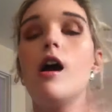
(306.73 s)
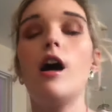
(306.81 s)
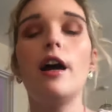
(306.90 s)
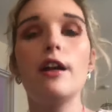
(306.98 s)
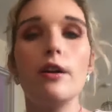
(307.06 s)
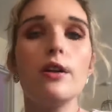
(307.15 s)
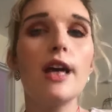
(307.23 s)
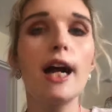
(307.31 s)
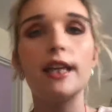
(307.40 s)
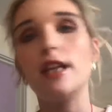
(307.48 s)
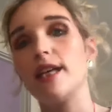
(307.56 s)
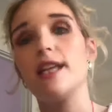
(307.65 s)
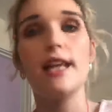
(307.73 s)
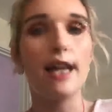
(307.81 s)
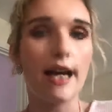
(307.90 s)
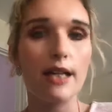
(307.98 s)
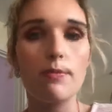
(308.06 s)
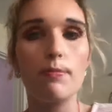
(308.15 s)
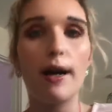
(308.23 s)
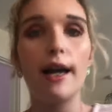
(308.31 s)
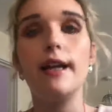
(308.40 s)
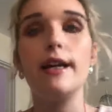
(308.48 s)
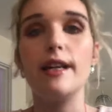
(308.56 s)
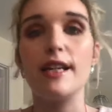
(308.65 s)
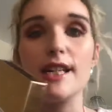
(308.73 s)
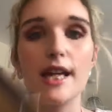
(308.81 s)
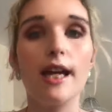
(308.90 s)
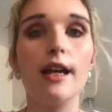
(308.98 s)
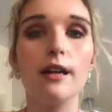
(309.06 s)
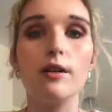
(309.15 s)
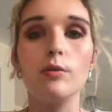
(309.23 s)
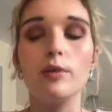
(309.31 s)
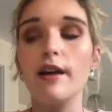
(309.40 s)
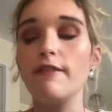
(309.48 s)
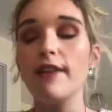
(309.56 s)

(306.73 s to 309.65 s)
I know they had like the Aladdin palette in a tin and all that.